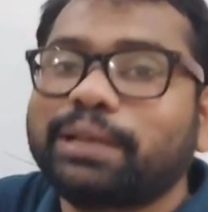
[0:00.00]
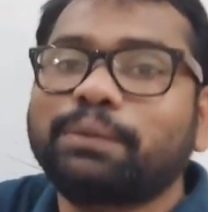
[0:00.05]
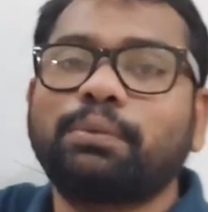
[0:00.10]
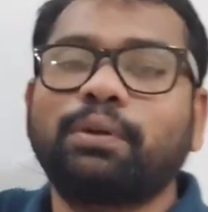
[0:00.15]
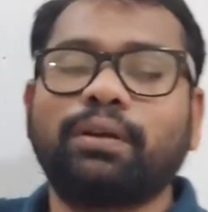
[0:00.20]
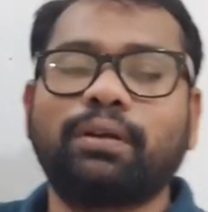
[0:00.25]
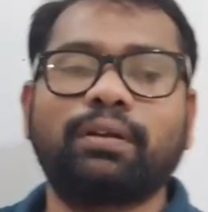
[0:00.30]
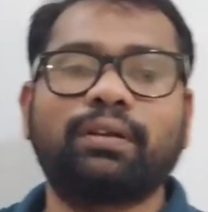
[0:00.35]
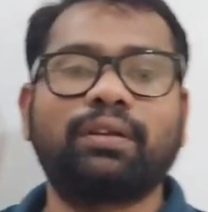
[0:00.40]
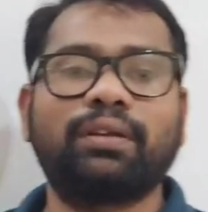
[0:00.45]

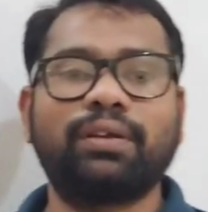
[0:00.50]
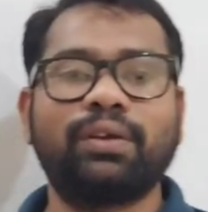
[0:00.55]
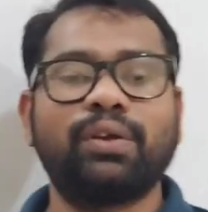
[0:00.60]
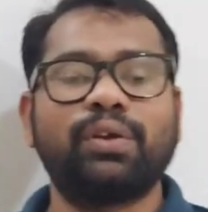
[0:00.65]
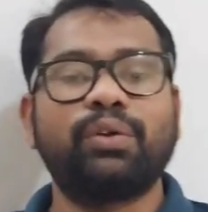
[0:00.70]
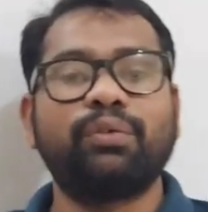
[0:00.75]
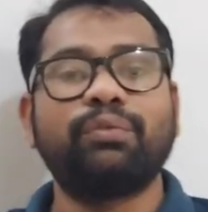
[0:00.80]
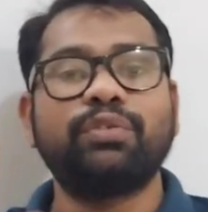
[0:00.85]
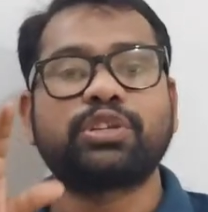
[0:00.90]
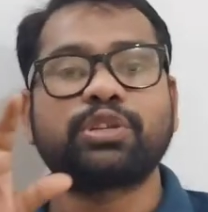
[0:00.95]
table,
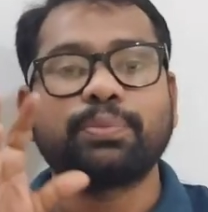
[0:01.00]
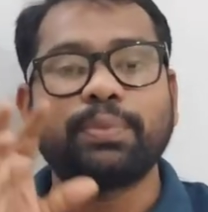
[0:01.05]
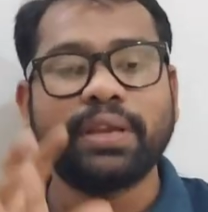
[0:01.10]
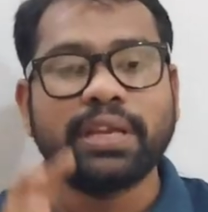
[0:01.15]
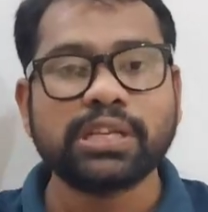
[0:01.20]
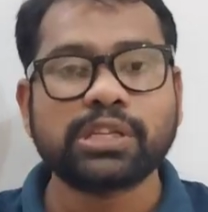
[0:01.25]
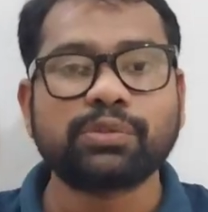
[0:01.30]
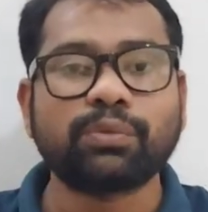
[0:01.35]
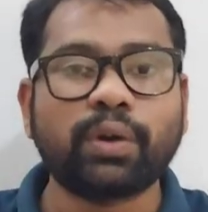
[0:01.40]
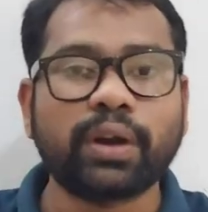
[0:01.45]
which
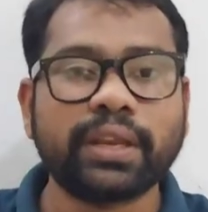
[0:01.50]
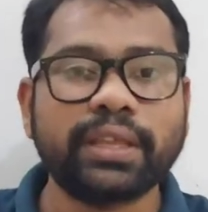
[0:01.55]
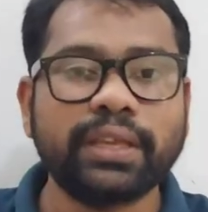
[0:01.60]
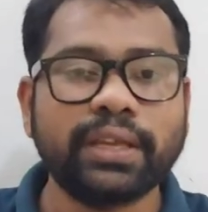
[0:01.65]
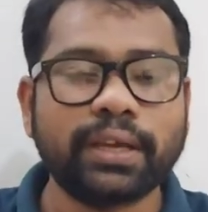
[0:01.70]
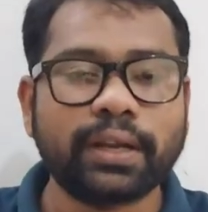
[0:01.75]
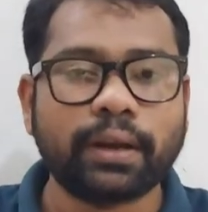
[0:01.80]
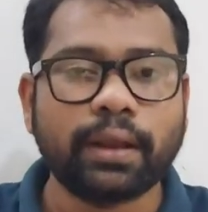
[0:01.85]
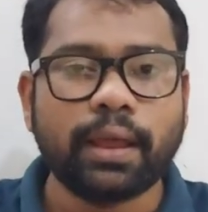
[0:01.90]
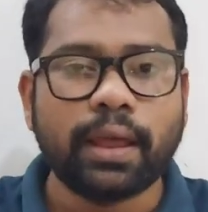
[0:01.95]
means what
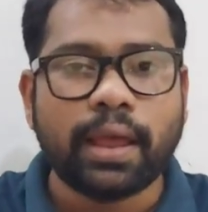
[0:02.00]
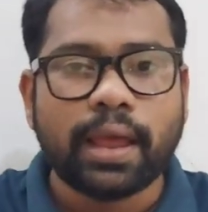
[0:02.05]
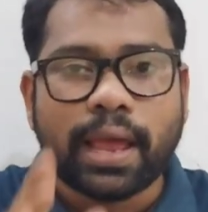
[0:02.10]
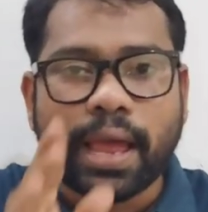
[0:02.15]
here?